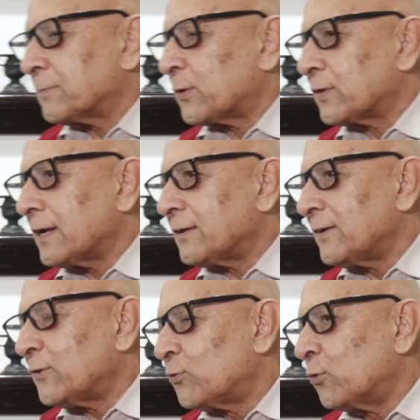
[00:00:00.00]
about
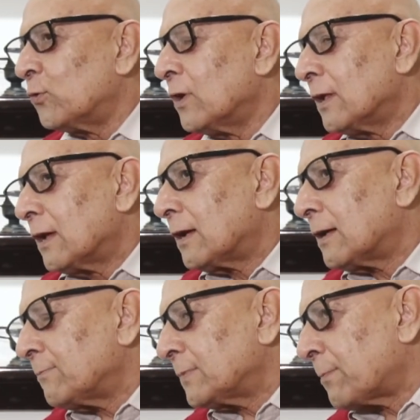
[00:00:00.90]
82,
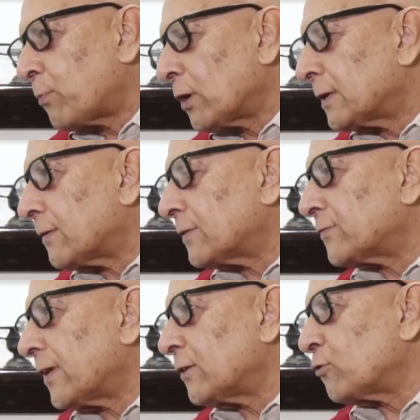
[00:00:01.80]
the point I
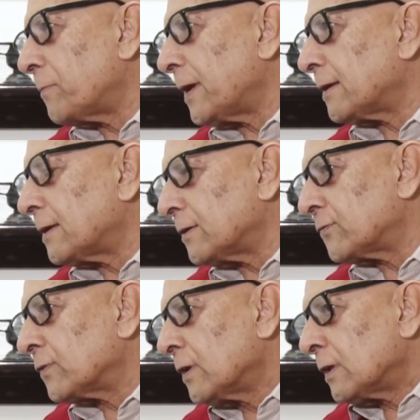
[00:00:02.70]
was trying to make
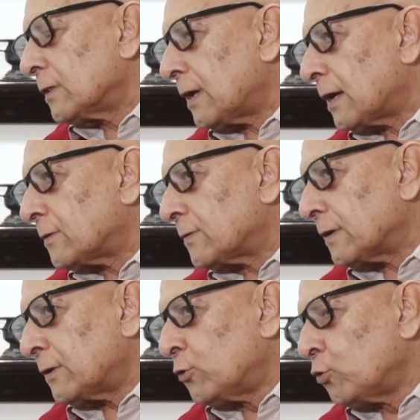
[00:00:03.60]
is that
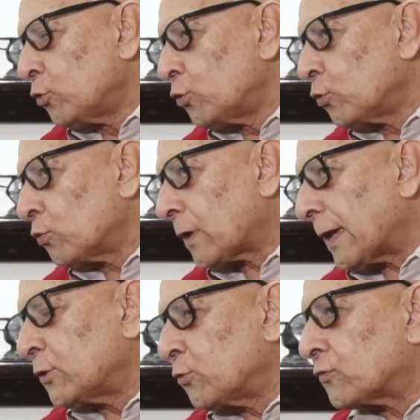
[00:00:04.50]

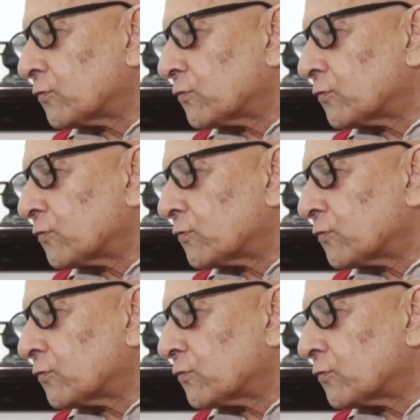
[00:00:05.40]
can you